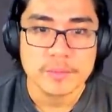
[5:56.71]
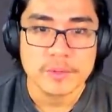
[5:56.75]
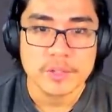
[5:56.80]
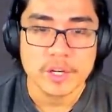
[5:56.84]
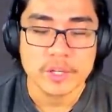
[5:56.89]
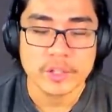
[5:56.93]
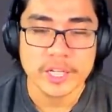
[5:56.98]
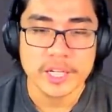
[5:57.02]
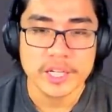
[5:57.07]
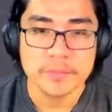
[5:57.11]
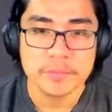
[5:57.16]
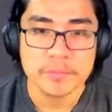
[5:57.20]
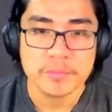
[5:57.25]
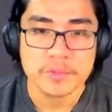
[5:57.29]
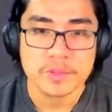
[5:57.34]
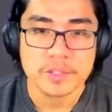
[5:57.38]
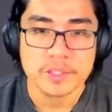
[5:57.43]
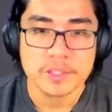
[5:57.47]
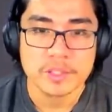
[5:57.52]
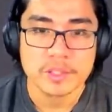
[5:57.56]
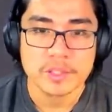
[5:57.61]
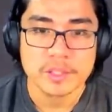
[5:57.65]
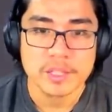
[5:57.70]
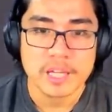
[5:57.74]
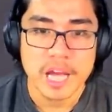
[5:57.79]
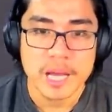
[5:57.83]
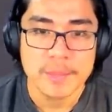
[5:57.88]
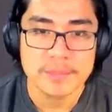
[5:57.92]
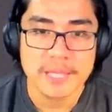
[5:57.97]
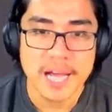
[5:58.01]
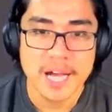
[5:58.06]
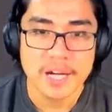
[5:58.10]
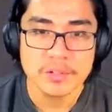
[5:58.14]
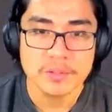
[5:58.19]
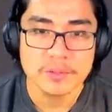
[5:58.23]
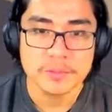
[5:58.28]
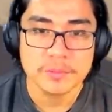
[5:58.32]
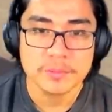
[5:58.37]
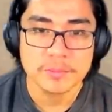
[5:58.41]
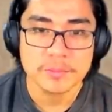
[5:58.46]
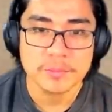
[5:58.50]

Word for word: It's a rat. Okay. rat. I'm down.